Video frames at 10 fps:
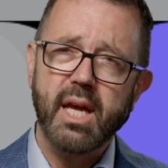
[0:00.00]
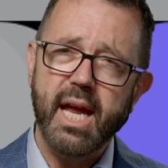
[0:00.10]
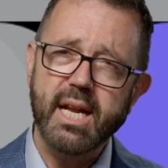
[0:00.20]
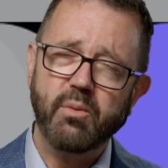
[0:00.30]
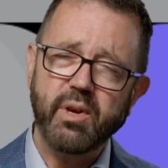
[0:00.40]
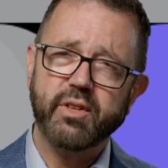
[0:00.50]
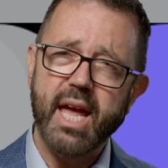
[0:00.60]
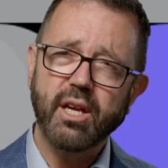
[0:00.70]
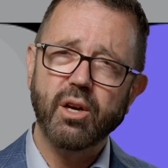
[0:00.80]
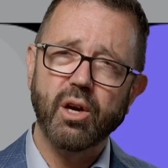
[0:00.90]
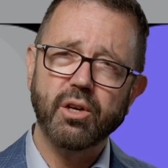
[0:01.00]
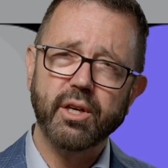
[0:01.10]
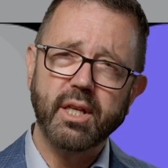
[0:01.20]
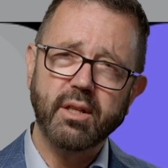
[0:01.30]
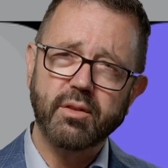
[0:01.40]
And we've taken our
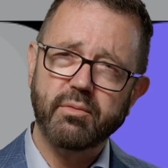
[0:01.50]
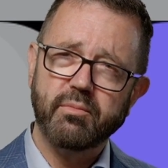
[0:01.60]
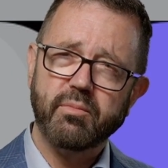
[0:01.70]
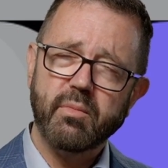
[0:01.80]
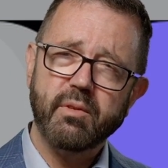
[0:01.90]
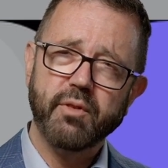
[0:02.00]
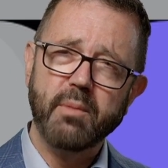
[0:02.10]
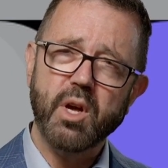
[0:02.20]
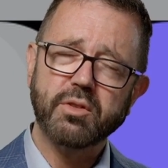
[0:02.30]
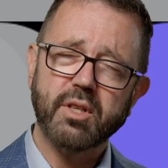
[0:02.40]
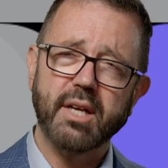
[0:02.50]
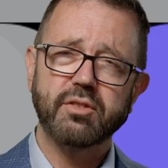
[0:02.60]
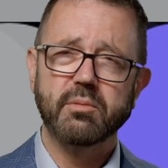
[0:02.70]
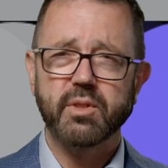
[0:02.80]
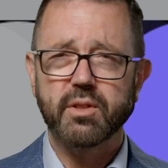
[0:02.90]
learnings from those
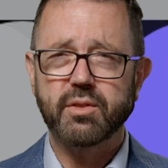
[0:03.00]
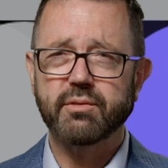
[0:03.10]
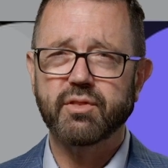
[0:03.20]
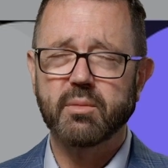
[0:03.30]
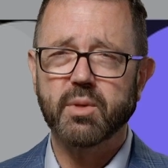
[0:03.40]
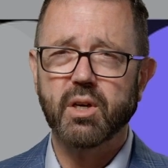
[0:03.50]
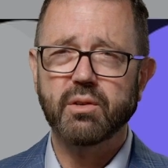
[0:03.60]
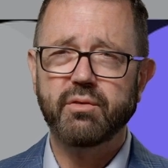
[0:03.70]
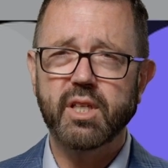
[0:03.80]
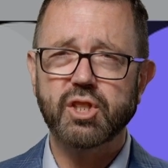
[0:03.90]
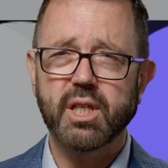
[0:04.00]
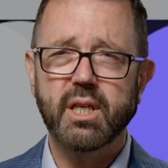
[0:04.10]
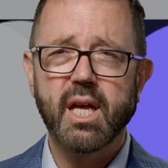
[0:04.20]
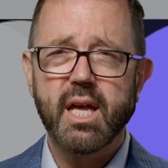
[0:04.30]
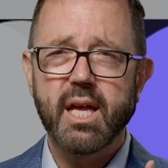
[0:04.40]
customers and from our own
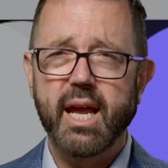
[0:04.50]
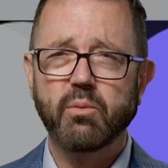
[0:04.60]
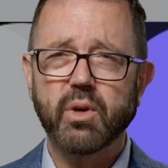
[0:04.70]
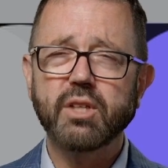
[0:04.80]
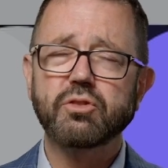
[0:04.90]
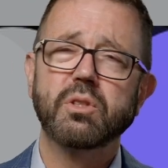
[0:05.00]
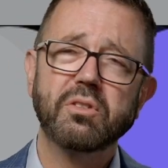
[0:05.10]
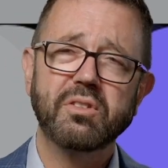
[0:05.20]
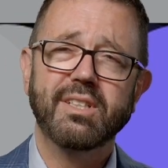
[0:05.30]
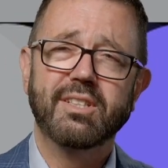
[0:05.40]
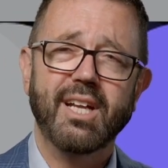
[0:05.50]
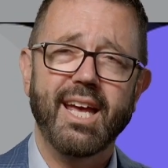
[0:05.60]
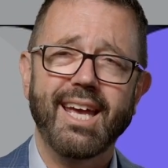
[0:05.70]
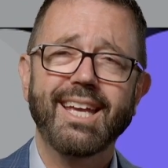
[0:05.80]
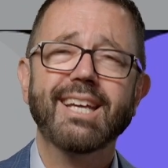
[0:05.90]
vision, and we're introducing
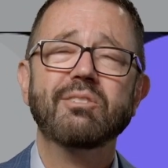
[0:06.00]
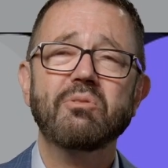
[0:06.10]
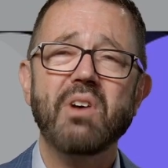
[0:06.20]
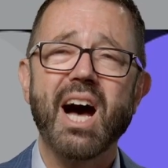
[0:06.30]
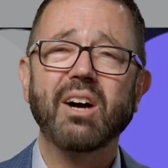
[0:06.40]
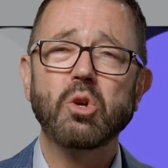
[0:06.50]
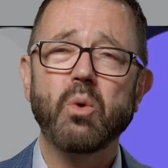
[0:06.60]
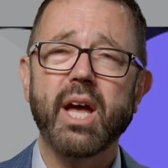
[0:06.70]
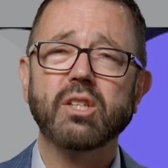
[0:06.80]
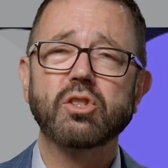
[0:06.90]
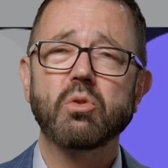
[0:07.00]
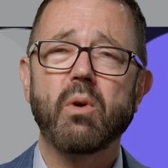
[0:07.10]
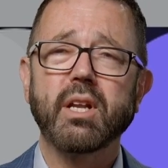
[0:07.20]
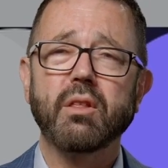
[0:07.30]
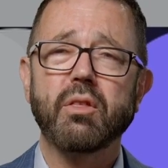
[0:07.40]
today ValueEdge
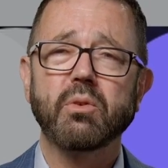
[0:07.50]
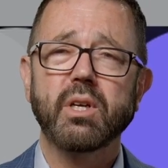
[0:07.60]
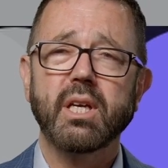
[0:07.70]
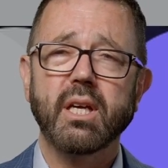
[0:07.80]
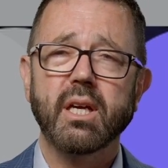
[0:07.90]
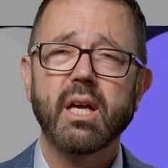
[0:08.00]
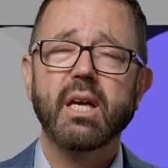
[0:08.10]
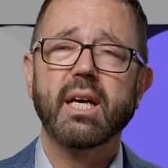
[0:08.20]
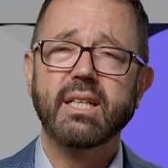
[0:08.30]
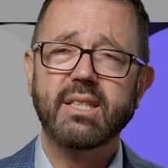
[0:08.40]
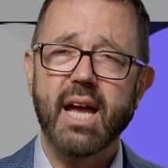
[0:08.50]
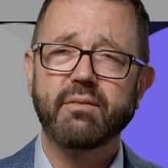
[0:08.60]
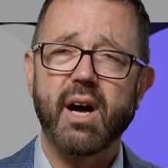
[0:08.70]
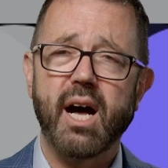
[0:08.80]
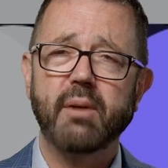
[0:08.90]
23, a
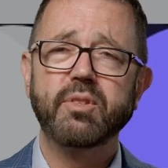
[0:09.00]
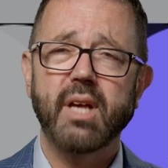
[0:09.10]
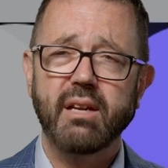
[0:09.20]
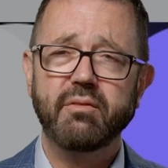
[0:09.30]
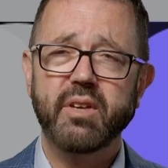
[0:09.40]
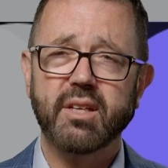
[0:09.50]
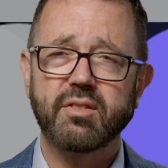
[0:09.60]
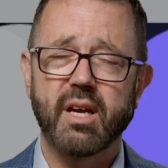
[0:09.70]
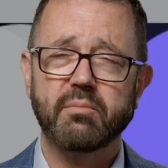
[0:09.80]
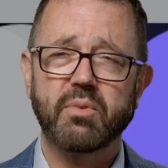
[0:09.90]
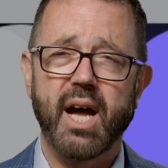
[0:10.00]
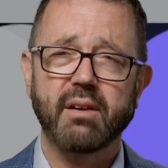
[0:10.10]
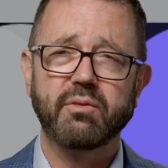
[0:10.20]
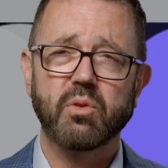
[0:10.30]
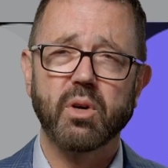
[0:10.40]
DevOps and VSM
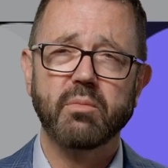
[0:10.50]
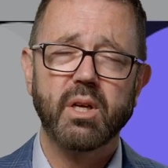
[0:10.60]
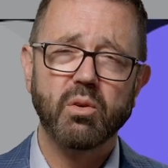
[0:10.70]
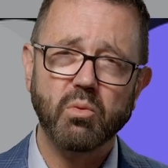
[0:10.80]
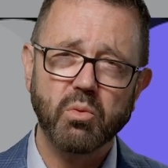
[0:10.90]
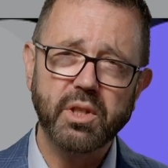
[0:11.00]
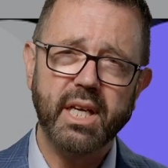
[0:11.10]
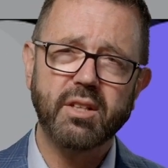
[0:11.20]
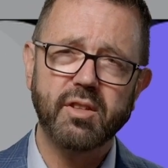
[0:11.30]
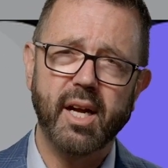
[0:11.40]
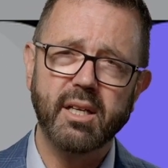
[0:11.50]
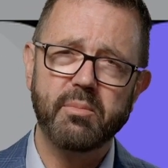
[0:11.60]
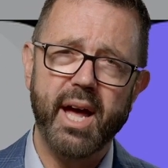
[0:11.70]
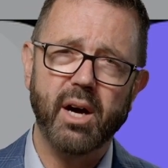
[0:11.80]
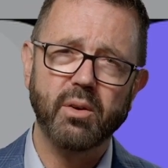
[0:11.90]
platform. Really excited
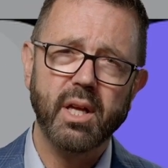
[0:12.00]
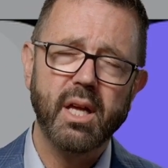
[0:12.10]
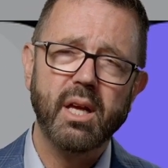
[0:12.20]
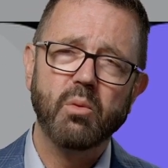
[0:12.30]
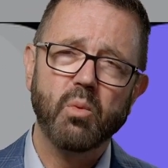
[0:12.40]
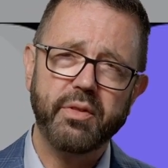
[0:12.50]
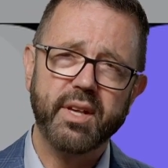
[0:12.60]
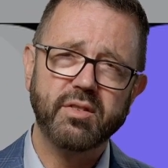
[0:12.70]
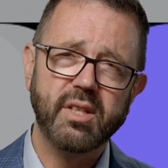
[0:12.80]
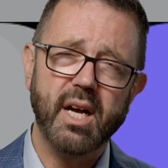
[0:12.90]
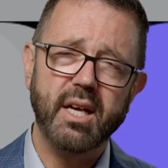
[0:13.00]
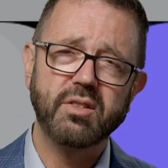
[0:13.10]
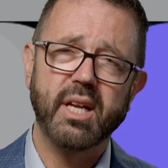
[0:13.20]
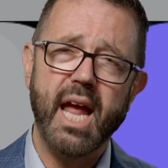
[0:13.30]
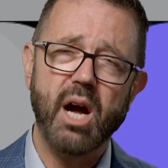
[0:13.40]
about what this
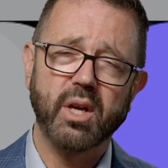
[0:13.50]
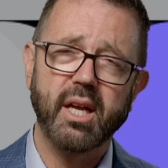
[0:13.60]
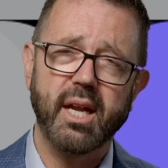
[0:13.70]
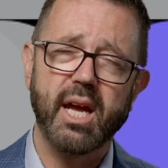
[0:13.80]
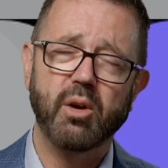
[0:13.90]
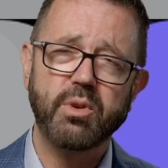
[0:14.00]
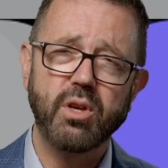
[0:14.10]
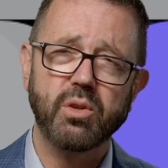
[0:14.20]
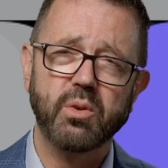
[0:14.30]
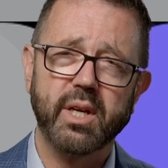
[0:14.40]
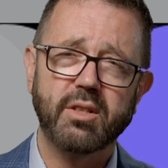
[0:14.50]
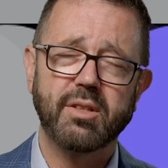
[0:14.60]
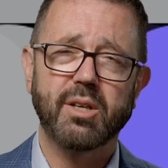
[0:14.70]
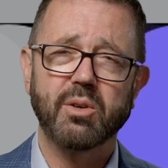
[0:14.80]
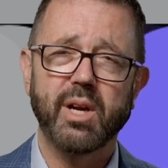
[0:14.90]
does and how it can help you
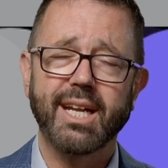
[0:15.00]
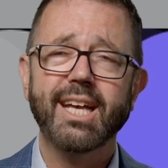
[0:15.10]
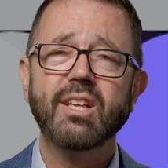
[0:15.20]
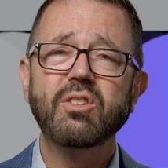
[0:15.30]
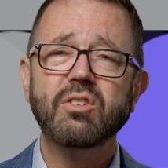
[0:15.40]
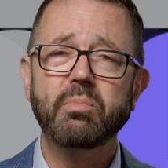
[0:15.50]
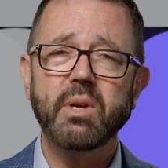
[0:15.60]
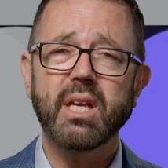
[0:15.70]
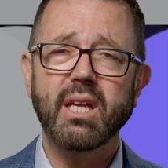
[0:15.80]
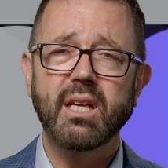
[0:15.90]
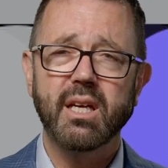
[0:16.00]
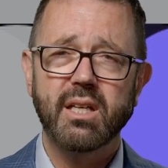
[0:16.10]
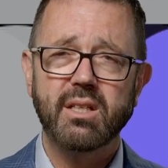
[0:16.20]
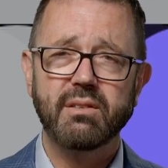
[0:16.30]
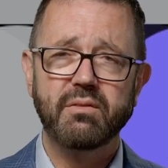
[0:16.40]
accelerate speed to